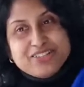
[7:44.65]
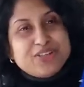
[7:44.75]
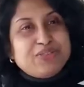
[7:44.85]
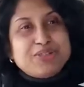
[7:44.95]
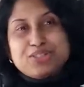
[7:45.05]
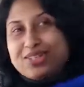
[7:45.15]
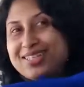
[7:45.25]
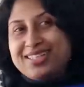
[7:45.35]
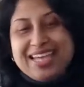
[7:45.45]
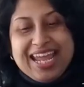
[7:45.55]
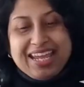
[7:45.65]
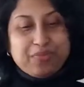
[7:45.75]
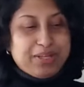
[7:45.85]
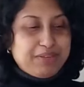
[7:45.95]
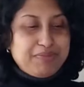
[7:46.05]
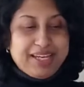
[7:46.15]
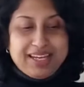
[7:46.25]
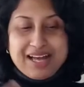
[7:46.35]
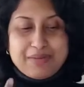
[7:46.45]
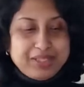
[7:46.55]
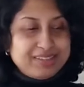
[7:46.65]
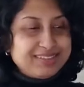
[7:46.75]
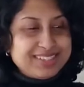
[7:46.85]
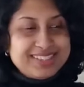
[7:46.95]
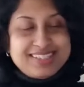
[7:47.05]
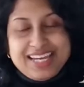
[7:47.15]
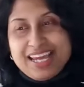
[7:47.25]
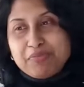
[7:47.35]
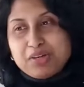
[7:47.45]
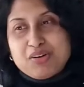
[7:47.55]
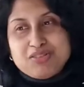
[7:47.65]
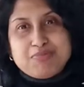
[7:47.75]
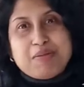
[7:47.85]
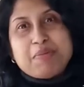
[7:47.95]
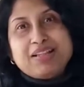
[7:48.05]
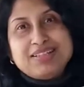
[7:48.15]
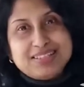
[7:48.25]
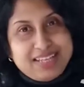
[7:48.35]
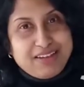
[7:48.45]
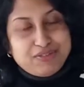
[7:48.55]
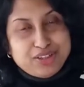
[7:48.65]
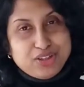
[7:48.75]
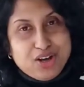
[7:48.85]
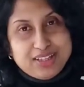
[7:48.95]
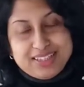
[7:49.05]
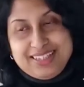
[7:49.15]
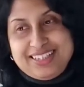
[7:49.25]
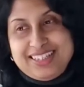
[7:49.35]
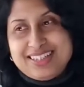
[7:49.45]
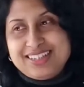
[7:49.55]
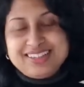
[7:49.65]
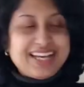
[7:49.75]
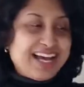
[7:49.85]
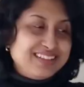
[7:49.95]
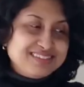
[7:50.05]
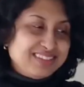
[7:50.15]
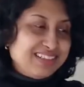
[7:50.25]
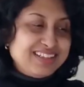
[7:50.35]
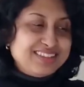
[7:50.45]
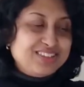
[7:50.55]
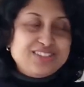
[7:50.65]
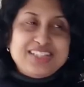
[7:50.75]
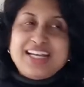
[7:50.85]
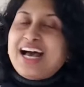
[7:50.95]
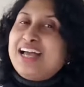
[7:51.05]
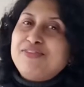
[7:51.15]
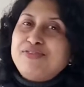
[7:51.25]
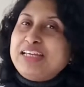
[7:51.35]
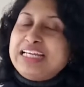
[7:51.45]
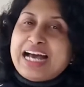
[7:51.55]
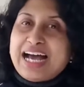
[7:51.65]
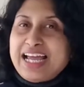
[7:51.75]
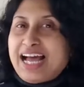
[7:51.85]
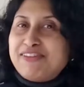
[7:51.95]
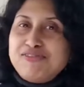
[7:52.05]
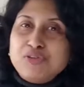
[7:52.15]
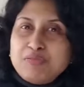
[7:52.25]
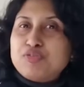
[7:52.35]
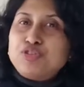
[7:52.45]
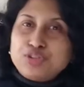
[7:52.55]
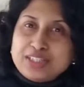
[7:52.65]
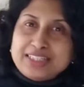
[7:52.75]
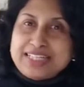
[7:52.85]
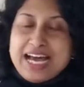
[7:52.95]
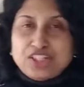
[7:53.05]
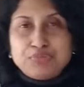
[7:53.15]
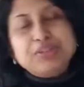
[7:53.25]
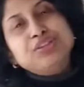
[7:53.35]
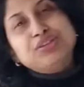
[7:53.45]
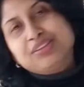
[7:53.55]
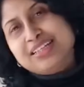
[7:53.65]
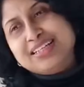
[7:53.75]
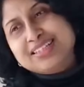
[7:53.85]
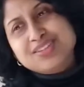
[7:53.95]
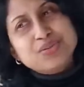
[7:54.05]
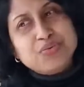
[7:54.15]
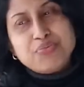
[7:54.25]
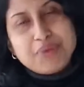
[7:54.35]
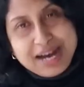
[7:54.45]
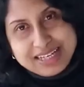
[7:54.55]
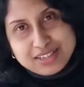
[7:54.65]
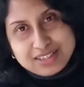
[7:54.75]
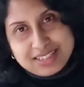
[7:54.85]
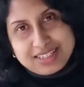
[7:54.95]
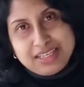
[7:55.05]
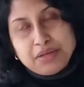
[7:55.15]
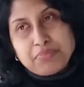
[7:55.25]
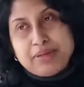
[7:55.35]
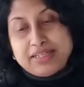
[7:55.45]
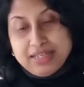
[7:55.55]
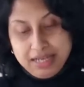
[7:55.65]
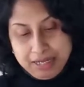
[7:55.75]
So it was just staying with me. I mean, just staying because my mother saved it all these years, and today I feel I have no emotional attachment to this, so why just keep it?